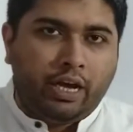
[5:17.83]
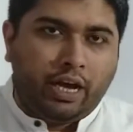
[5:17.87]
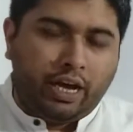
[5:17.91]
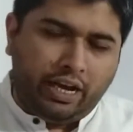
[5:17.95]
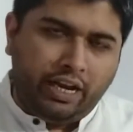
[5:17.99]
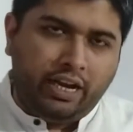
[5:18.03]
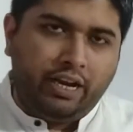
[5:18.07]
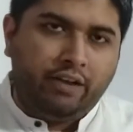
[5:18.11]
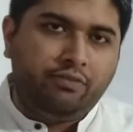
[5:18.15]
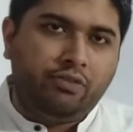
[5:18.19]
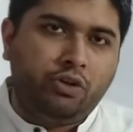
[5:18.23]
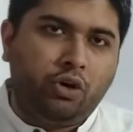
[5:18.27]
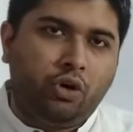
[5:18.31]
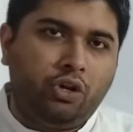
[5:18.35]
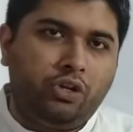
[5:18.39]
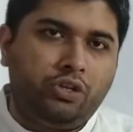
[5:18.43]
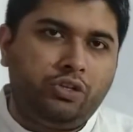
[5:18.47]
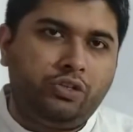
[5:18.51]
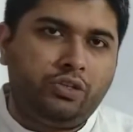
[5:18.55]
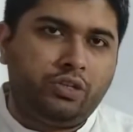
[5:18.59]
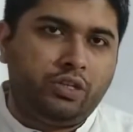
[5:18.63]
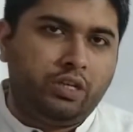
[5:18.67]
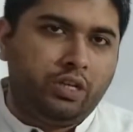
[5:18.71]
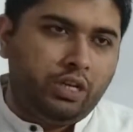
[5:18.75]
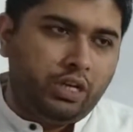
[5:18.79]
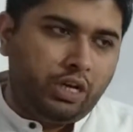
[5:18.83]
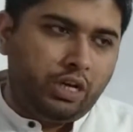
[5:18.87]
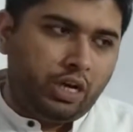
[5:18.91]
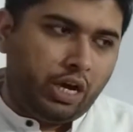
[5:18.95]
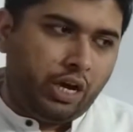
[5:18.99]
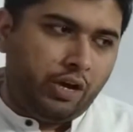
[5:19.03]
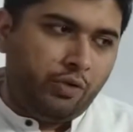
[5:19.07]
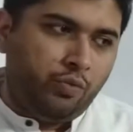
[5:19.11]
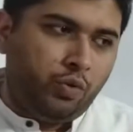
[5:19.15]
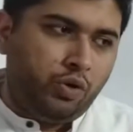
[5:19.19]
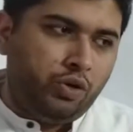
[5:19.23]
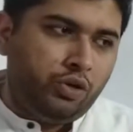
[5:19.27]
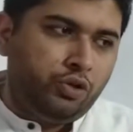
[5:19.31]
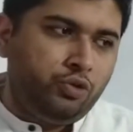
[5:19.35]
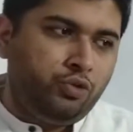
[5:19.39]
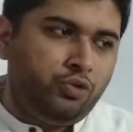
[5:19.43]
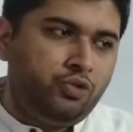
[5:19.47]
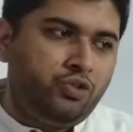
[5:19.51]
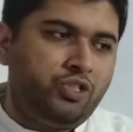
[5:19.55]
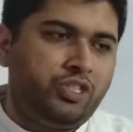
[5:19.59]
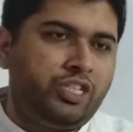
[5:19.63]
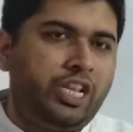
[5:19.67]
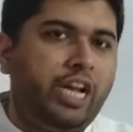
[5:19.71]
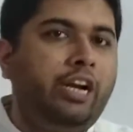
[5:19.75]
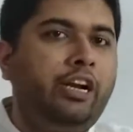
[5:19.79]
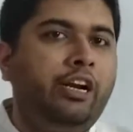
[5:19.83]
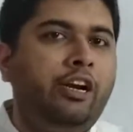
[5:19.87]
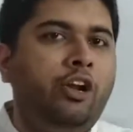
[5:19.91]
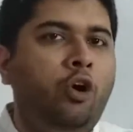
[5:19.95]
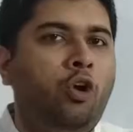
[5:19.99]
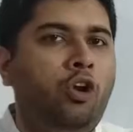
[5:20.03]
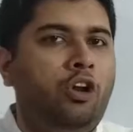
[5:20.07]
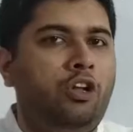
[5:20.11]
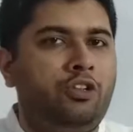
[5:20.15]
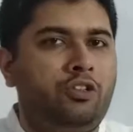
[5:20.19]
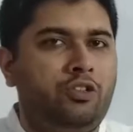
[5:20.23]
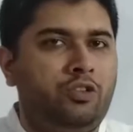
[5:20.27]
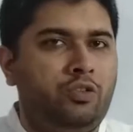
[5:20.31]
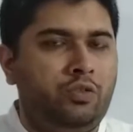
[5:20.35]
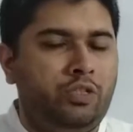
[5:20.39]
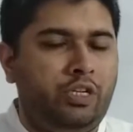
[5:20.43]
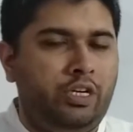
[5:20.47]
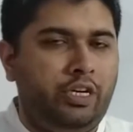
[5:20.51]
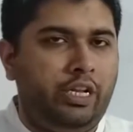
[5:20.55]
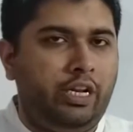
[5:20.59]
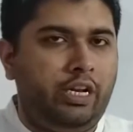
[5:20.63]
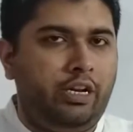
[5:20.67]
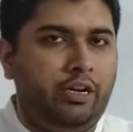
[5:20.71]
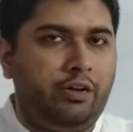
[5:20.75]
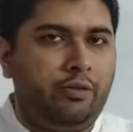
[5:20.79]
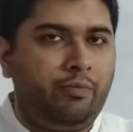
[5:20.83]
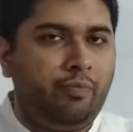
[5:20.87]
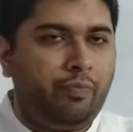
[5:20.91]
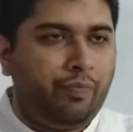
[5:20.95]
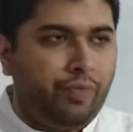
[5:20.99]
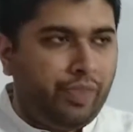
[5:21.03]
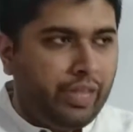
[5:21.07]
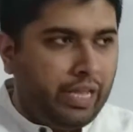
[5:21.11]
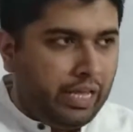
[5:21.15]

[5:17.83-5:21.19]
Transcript: I have dollars. I want to sell dollars to the dealer.